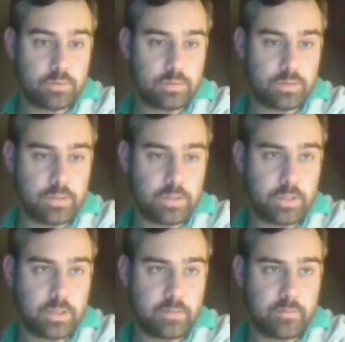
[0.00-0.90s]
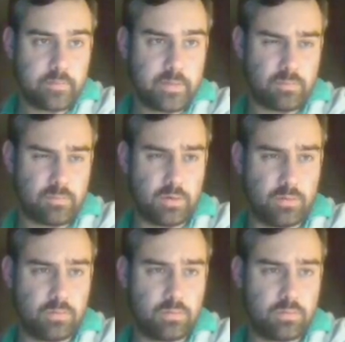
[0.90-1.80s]
Lillian of the Veil.
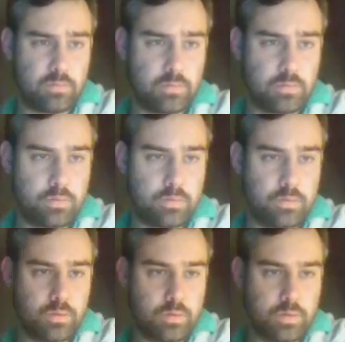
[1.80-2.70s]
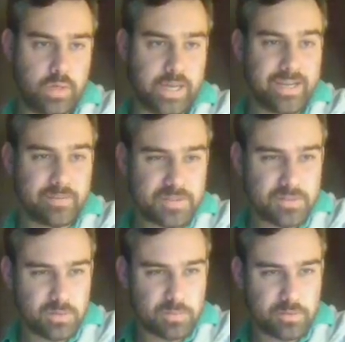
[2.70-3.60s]
Whoa. Knight of
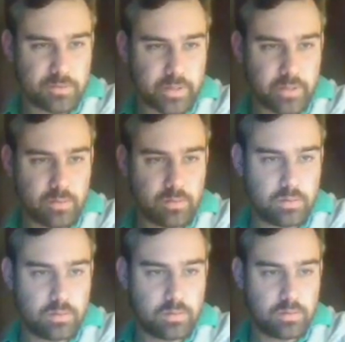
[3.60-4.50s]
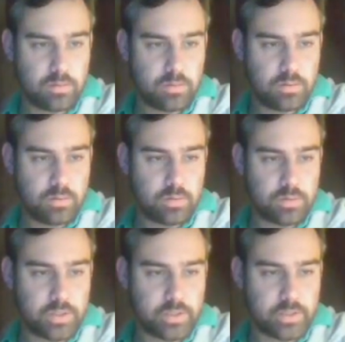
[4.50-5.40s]
Soul's Betrayal.
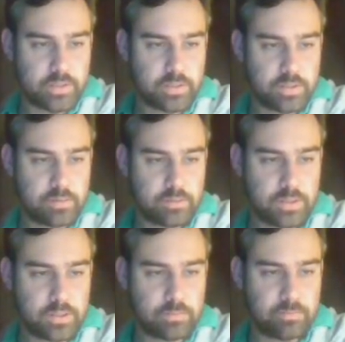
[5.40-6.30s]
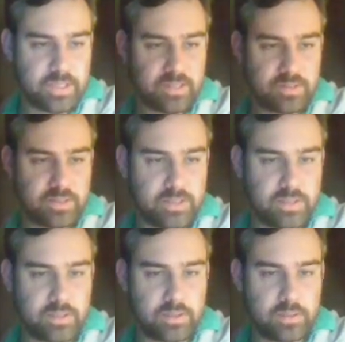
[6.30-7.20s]
Jeez. Well, I'm down to